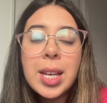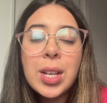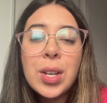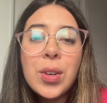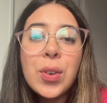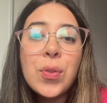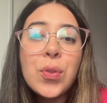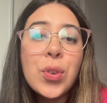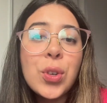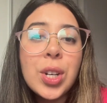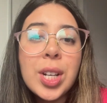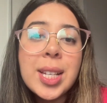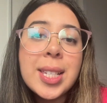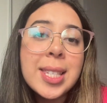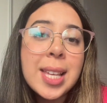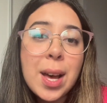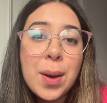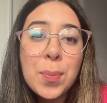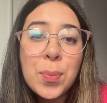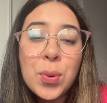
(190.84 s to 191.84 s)
For
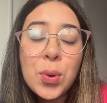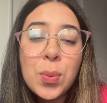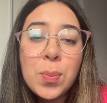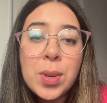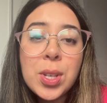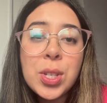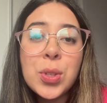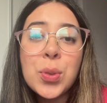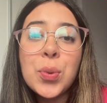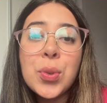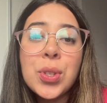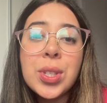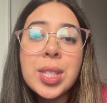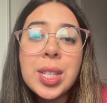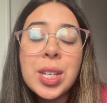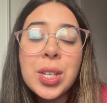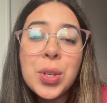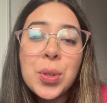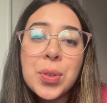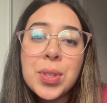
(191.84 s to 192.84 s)
example, Ms. Rusa
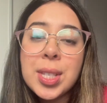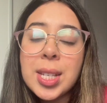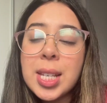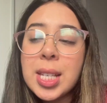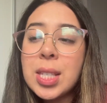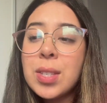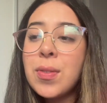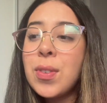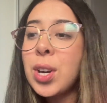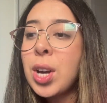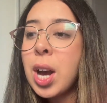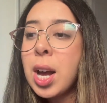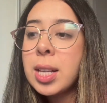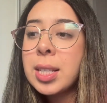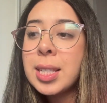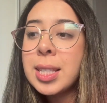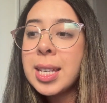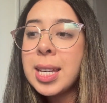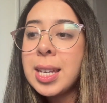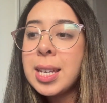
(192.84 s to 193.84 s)
uses
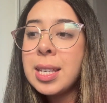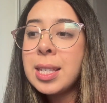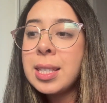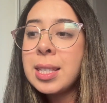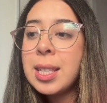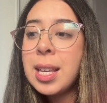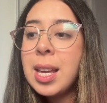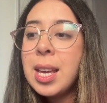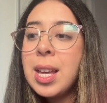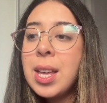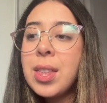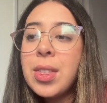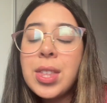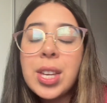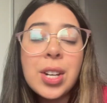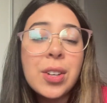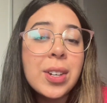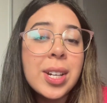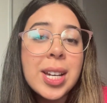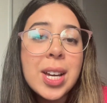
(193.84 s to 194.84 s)
Vygotsky's
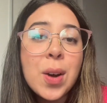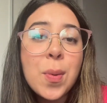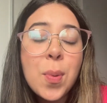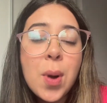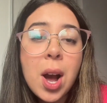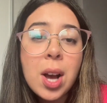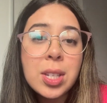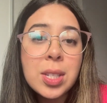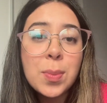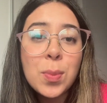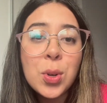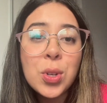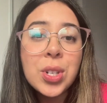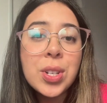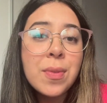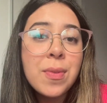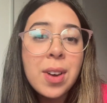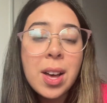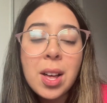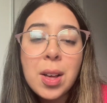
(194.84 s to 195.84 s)
theory of proximal
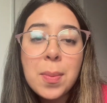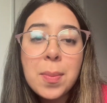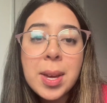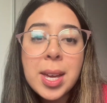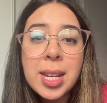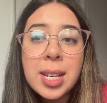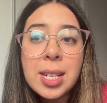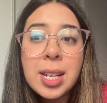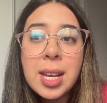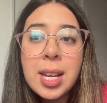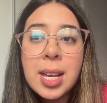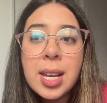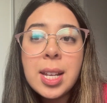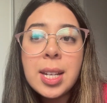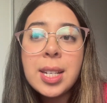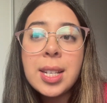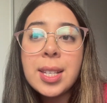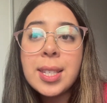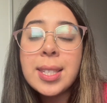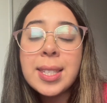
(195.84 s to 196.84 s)
development
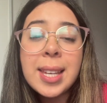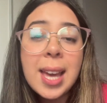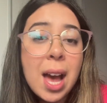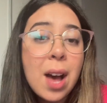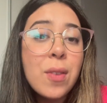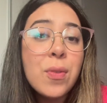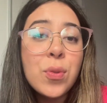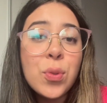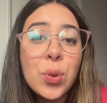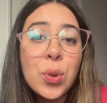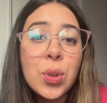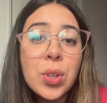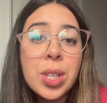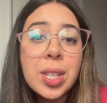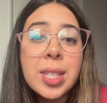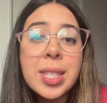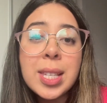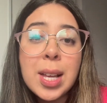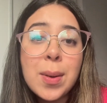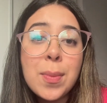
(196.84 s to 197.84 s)
to scaffold
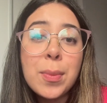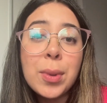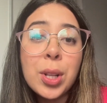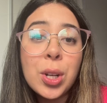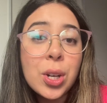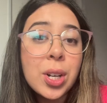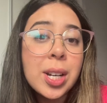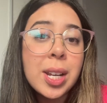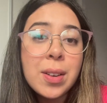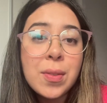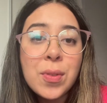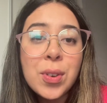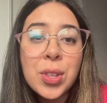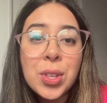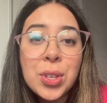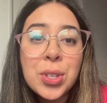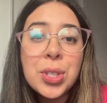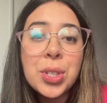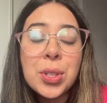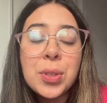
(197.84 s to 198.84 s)
some learning for the
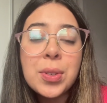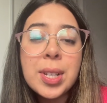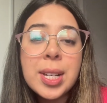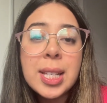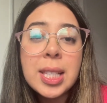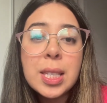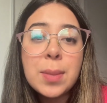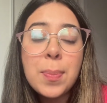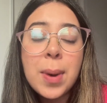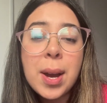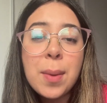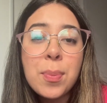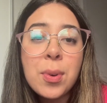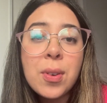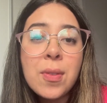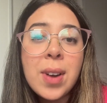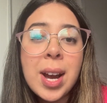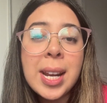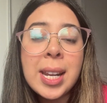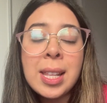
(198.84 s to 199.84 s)
students by
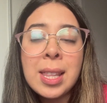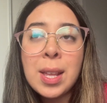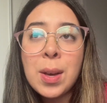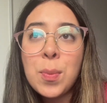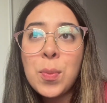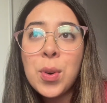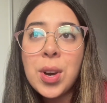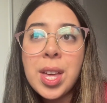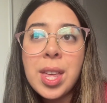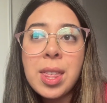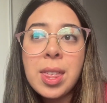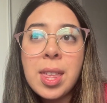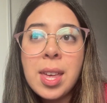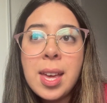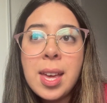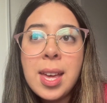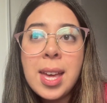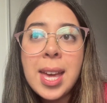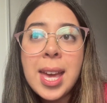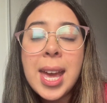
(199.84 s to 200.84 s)
providing them with
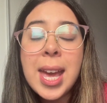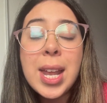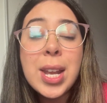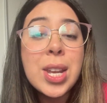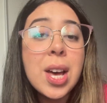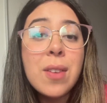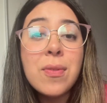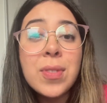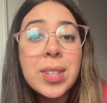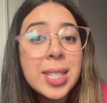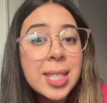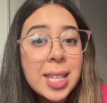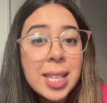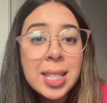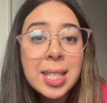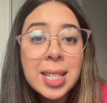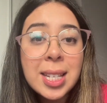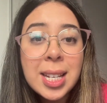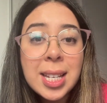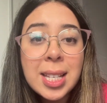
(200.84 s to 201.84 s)
enough
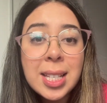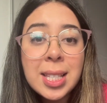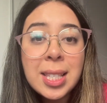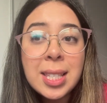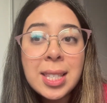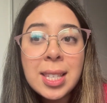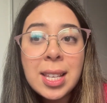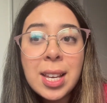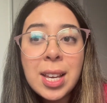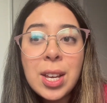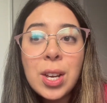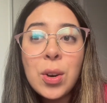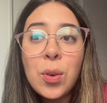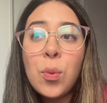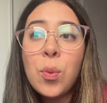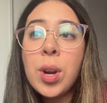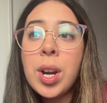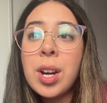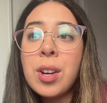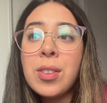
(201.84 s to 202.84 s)
assistance
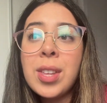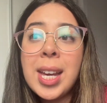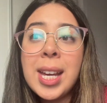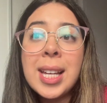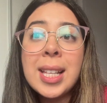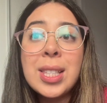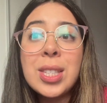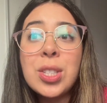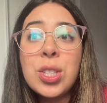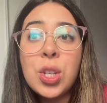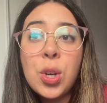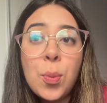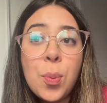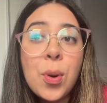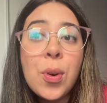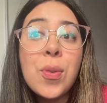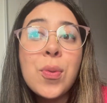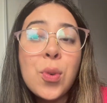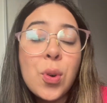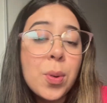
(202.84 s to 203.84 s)
where they can still
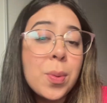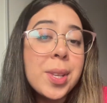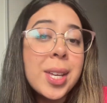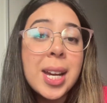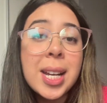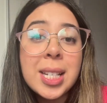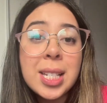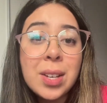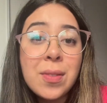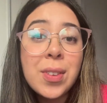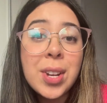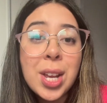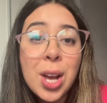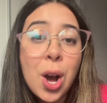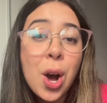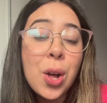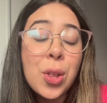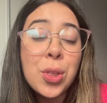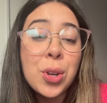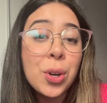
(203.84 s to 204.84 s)
perform the activity
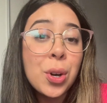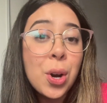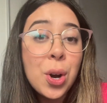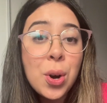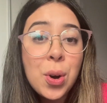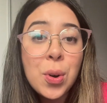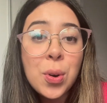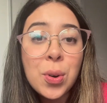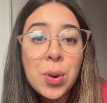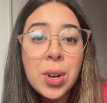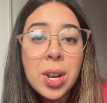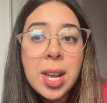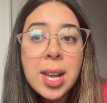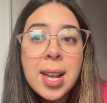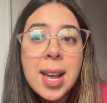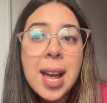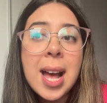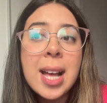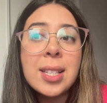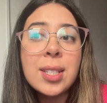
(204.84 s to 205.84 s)
on their own
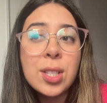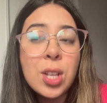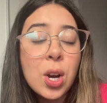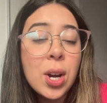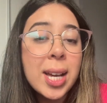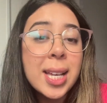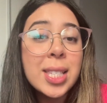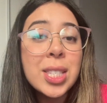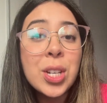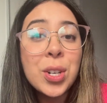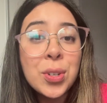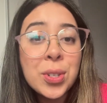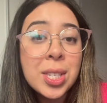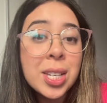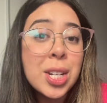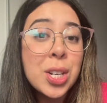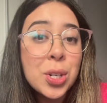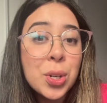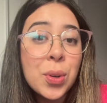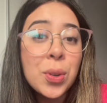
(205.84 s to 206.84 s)
as long as there is an
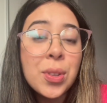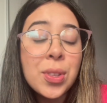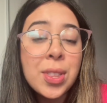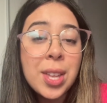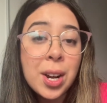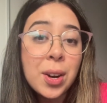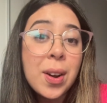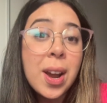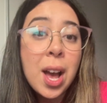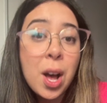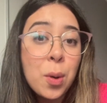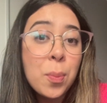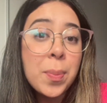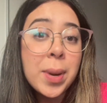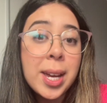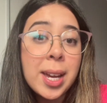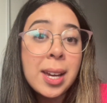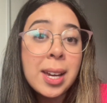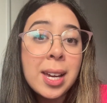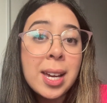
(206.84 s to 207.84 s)
adult there
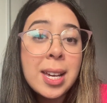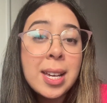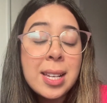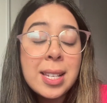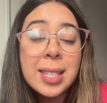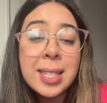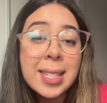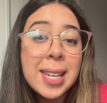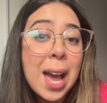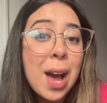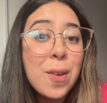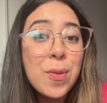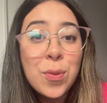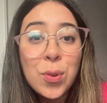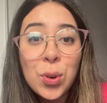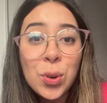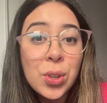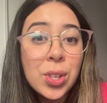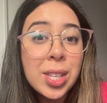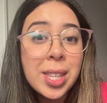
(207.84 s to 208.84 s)
helping
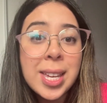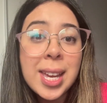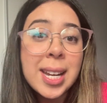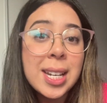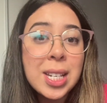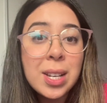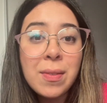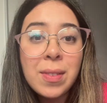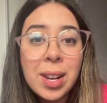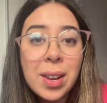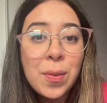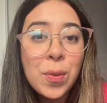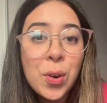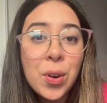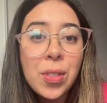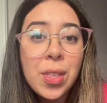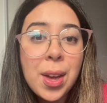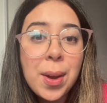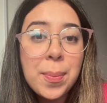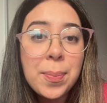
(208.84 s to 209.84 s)
scaffold the activity for
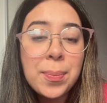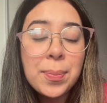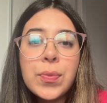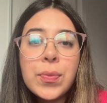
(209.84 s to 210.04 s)
them.